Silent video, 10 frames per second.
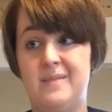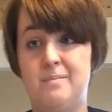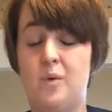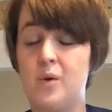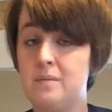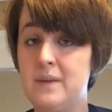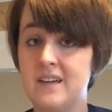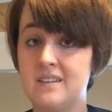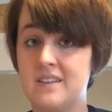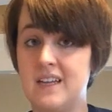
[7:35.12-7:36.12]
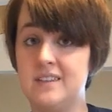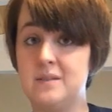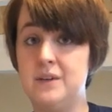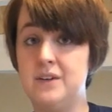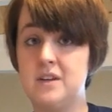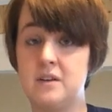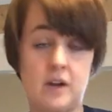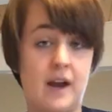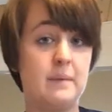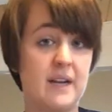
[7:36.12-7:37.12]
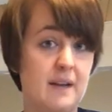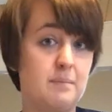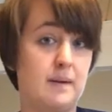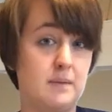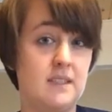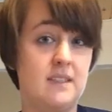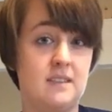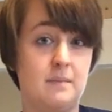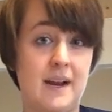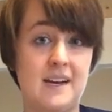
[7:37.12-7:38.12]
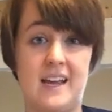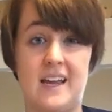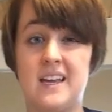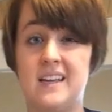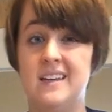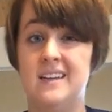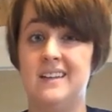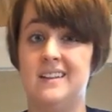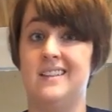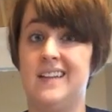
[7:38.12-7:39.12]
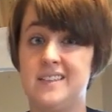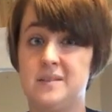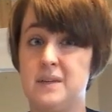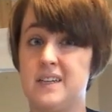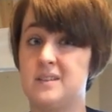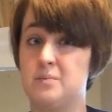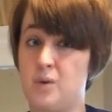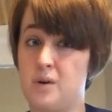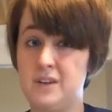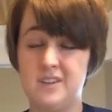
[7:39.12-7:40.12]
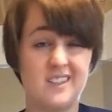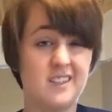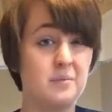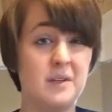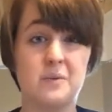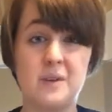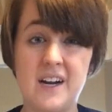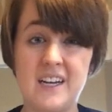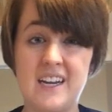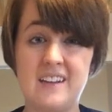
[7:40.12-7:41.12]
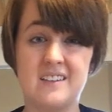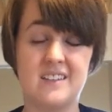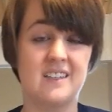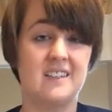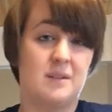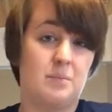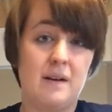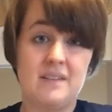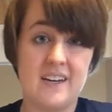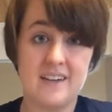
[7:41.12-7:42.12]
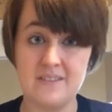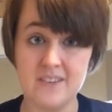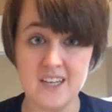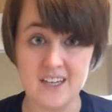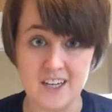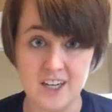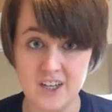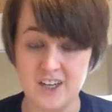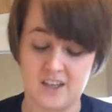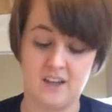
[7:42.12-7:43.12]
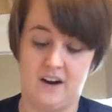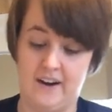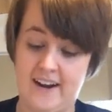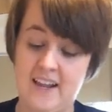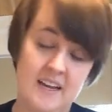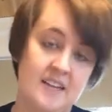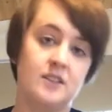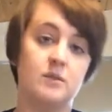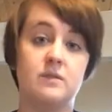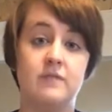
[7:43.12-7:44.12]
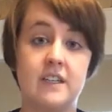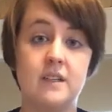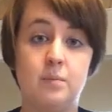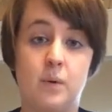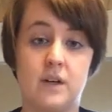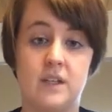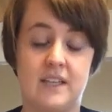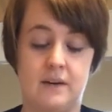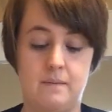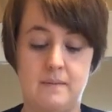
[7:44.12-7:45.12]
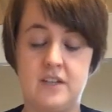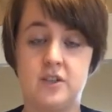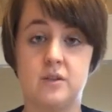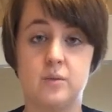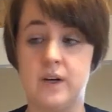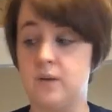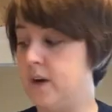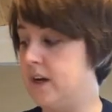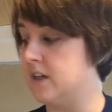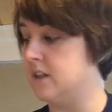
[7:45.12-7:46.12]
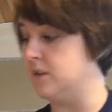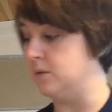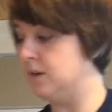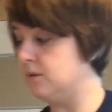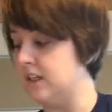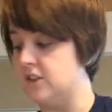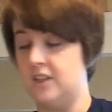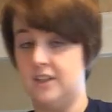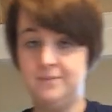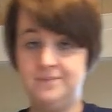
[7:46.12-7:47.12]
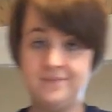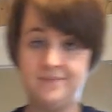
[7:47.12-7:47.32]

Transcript: more mix, less milk, I'm going to get probably a decent pancake. Less mix, more milk, they're going to be runny. They're probably not even going to cook, all right? So it's very important that we make sure when we are doing a ratio,